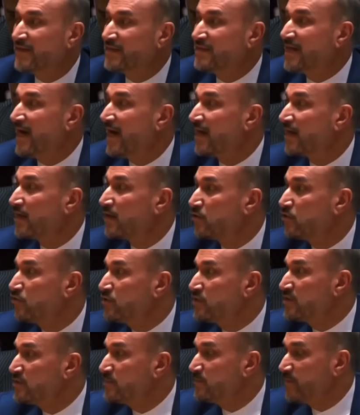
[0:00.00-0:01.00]

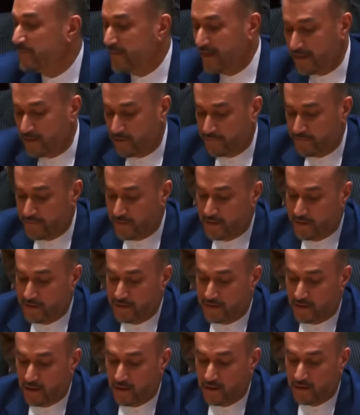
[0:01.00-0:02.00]
use of force
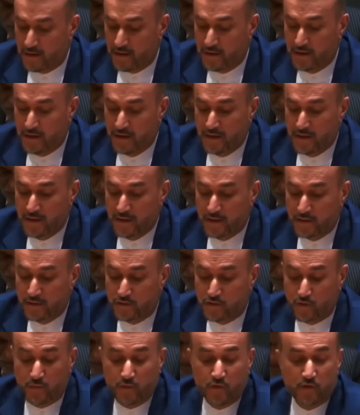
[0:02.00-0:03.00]
by the Israeli
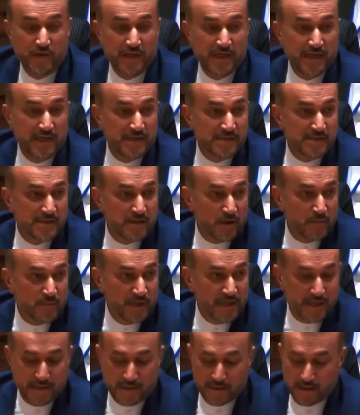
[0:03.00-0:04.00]
regime
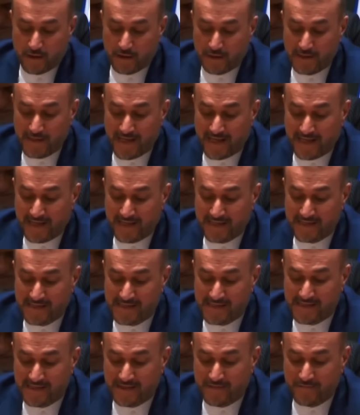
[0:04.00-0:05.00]
and
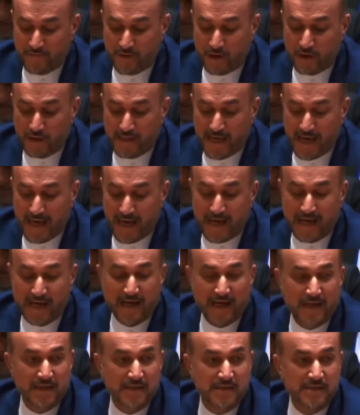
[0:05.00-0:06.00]
violating our
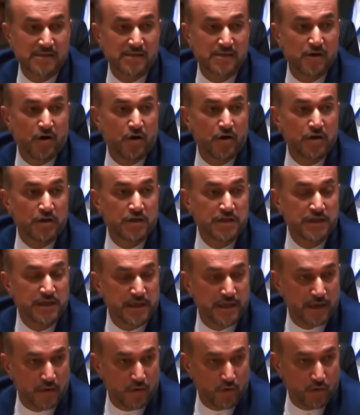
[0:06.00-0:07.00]
sovereignty,
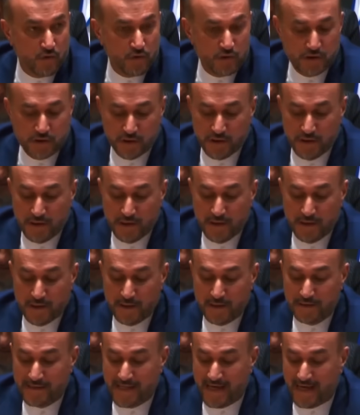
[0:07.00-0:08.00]
the Islamic Republic of
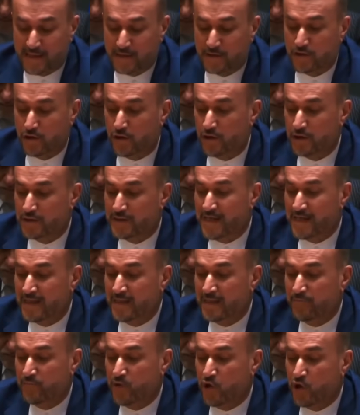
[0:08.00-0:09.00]
Iran
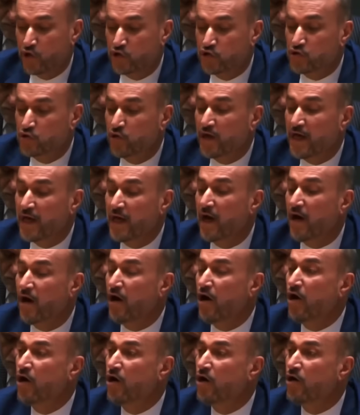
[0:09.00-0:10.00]
will not
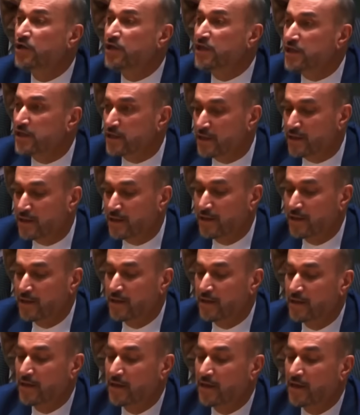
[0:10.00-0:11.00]
hesitate a bit
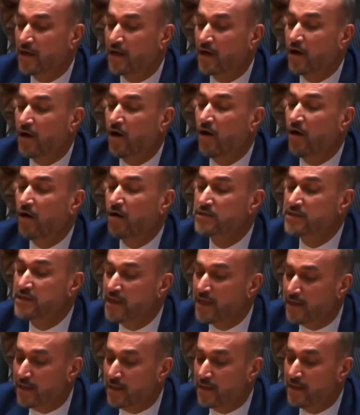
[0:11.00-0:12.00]
to assert
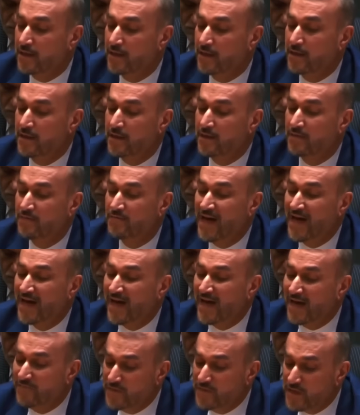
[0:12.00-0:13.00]
its inherent
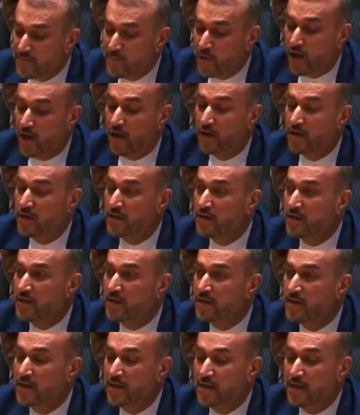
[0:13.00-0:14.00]
right to
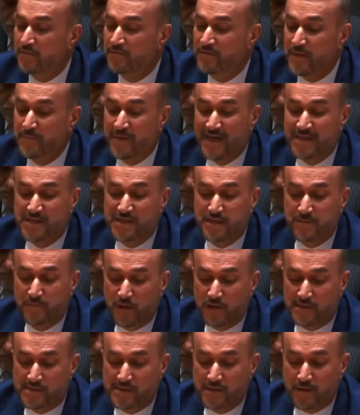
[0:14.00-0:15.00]
give a decisive and
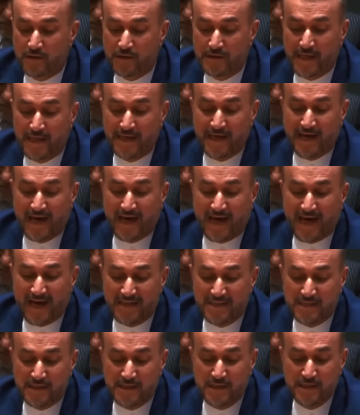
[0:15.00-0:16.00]
proper response
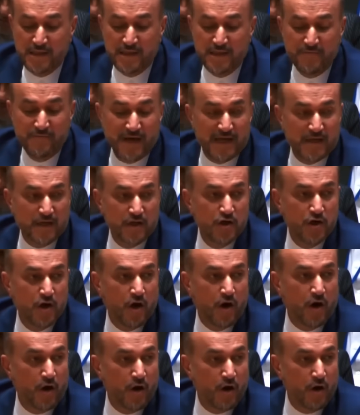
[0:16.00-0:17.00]
to it,
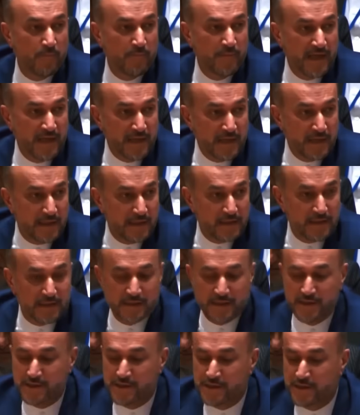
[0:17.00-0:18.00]
to make the
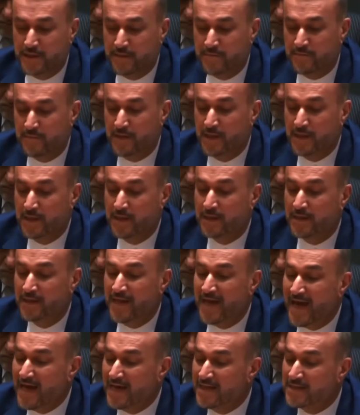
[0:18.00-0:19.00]
regime
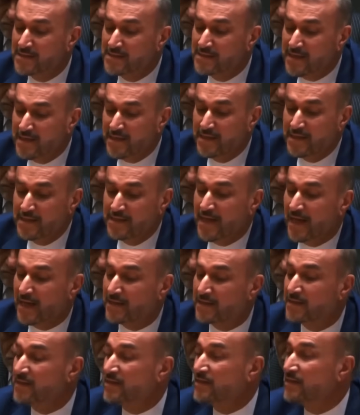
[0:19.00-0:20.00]
regret its
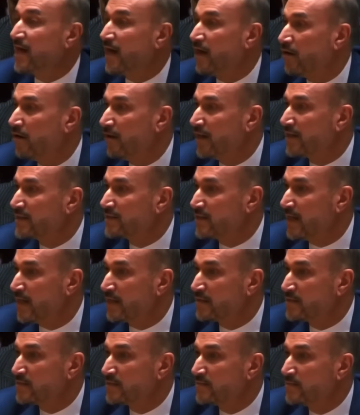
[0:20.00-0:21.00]

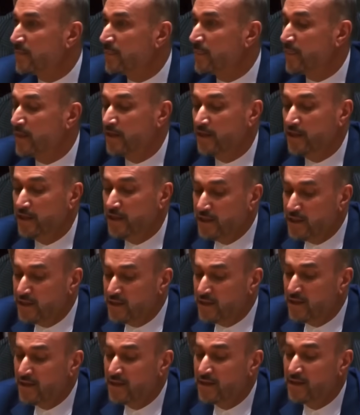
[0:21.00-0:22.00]
actions.
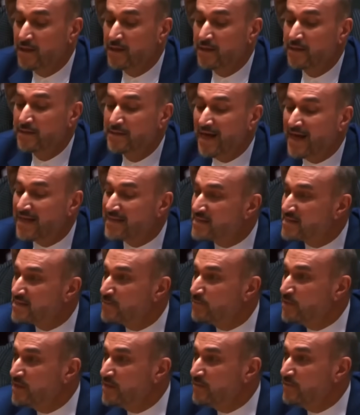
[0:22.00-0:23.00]
This
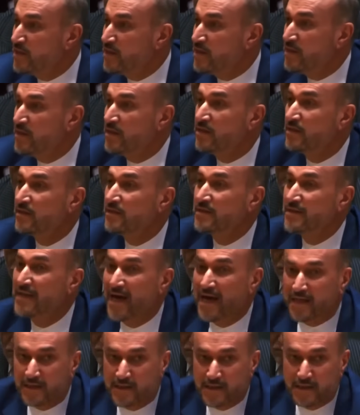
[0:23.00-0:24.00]
is
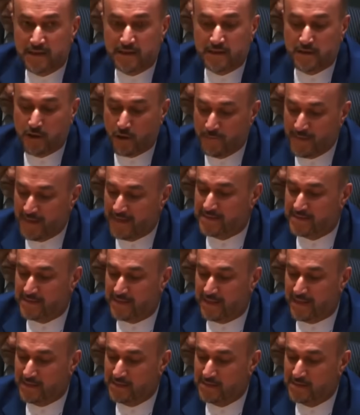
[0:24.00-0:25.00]
an
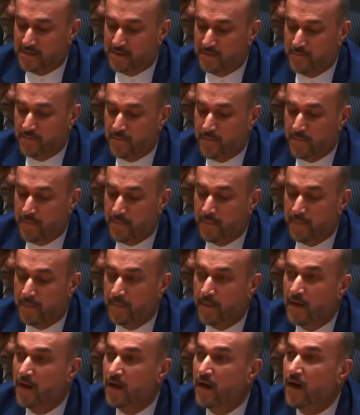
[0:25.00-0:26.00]
unchangeable
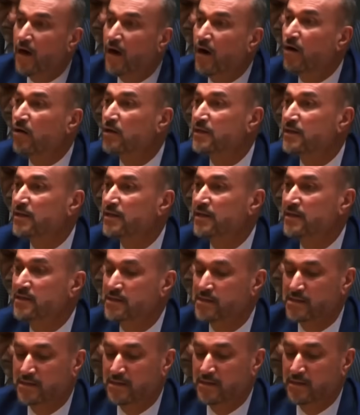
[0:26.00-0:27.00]
decision.
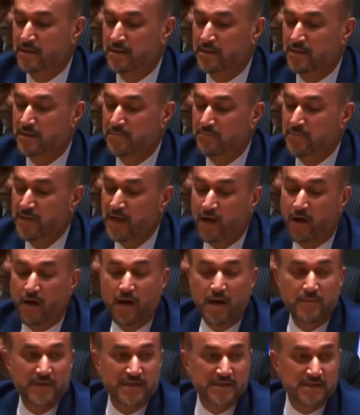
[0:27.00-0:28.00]
Mr.
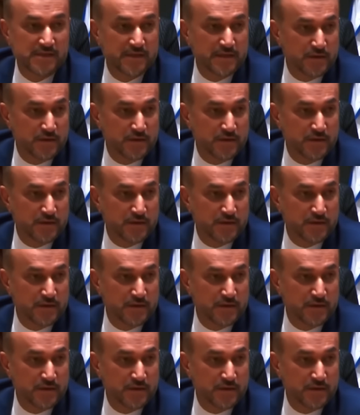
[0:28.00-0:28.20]
President,